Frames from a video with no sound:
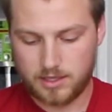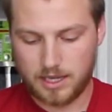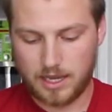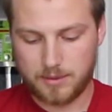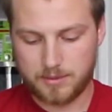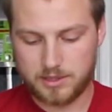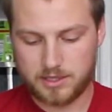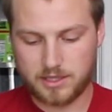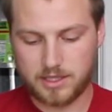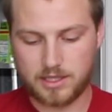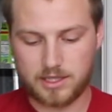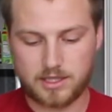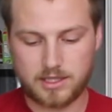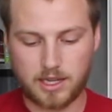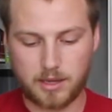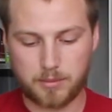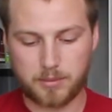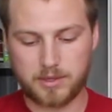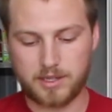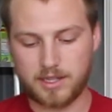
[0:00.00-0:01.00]
I'm just gonna
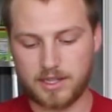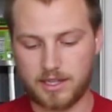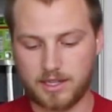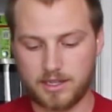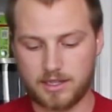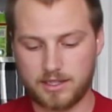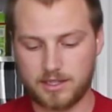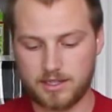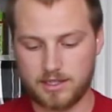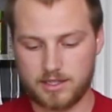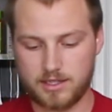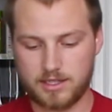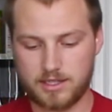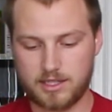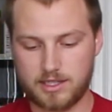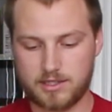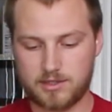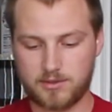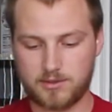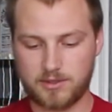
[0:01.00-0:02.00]
dump it in. It
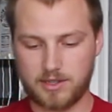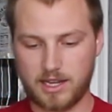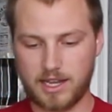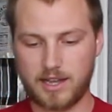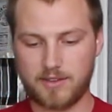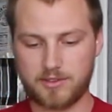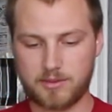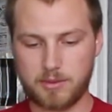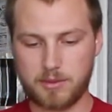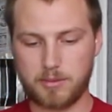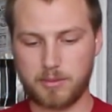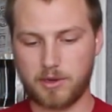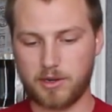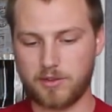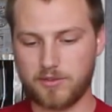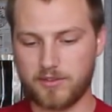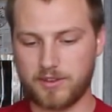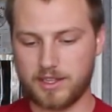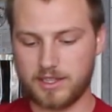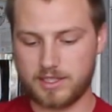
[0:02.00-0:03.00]
doesn't have to be
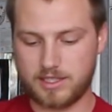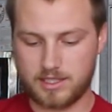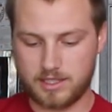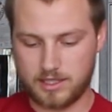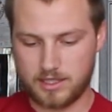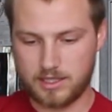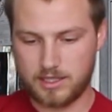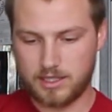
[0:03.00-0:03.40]
perfect,